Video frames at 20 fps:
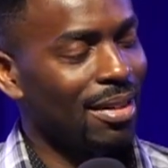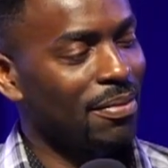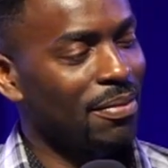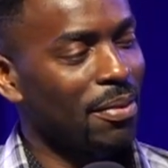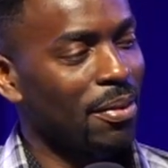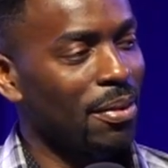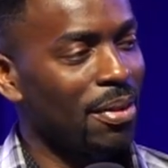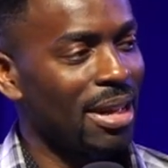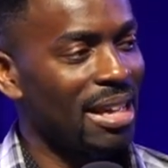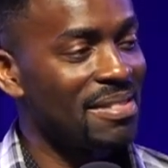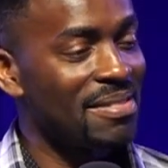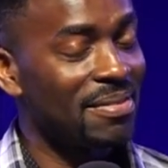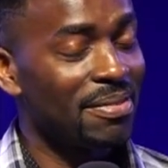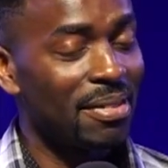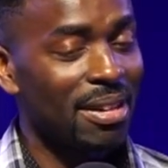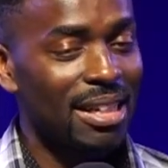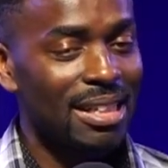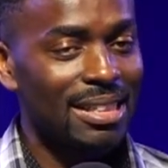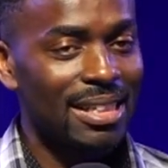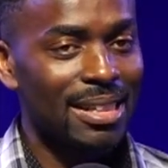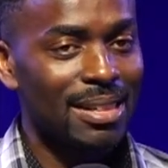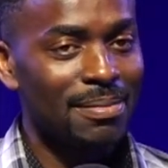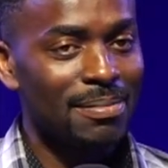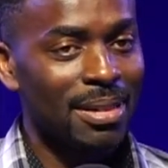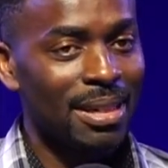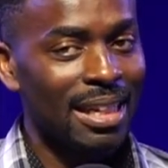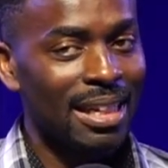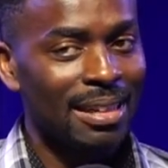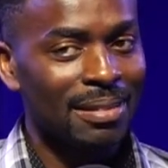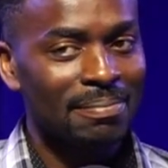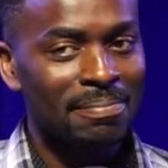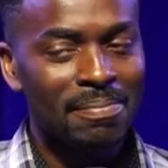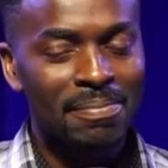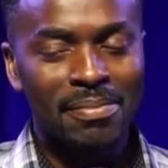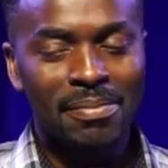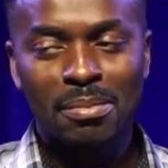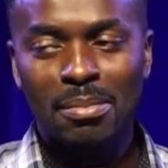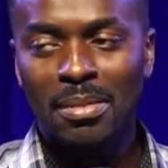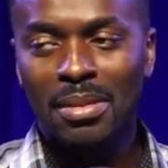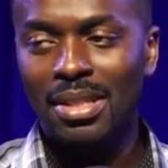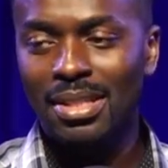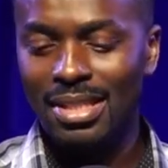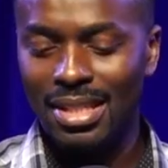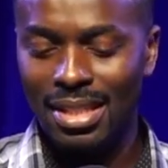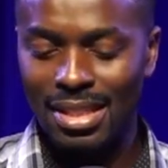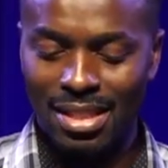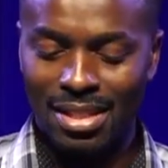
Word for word: for inviting me because this